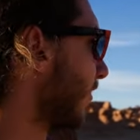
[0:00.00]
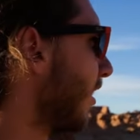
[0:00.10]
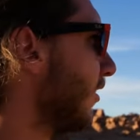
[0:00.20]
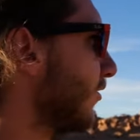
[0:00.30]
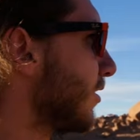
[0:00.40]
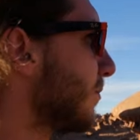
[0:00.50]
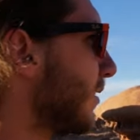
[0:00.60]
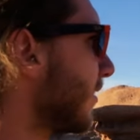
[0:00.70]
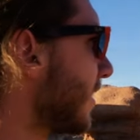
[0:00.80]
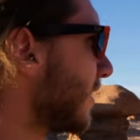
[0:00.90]
is honestly a
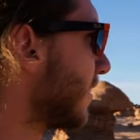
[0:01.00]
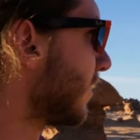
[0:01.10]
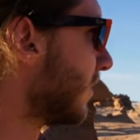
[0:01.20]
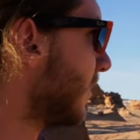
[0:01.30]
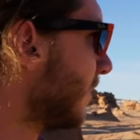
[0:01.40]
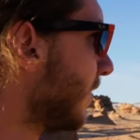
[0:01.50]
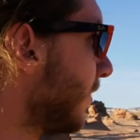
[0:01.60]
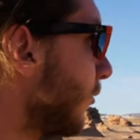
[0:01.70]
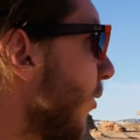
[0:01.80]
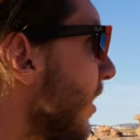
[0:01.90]
bit like
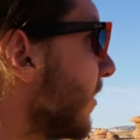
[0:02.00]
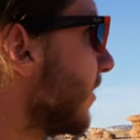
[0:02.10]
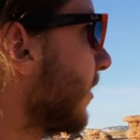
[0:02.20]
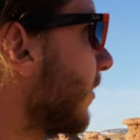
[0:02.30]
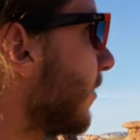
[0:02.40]
disorienting.